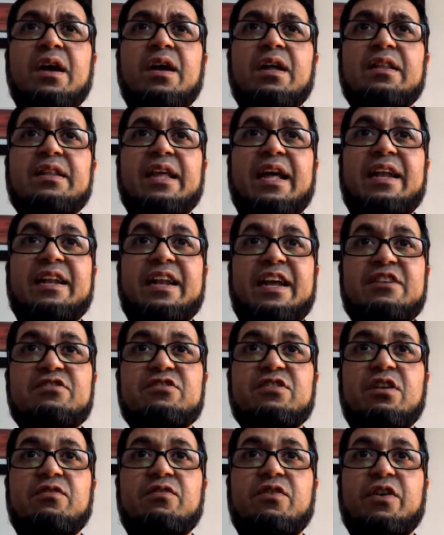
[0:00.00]
then
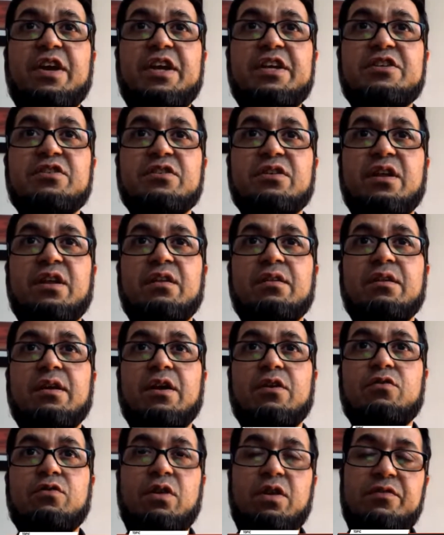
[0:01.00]
national vocational
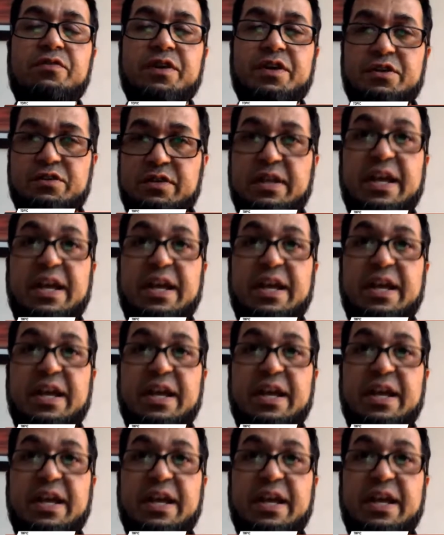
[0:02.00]
qualification,